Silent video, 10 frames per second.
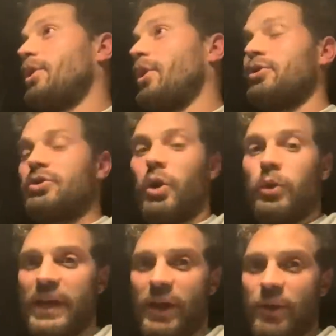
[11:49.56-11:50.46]
got
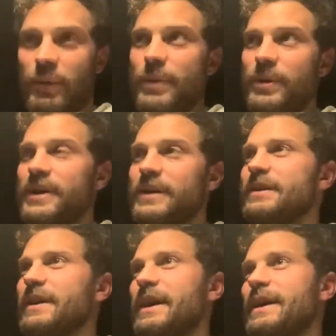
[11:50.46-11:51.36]
totally got away with it.
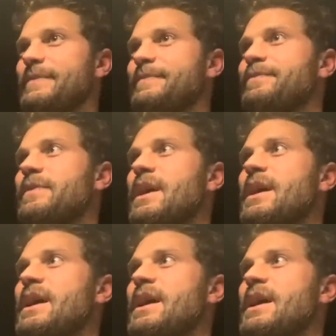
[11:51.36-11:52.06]
Um,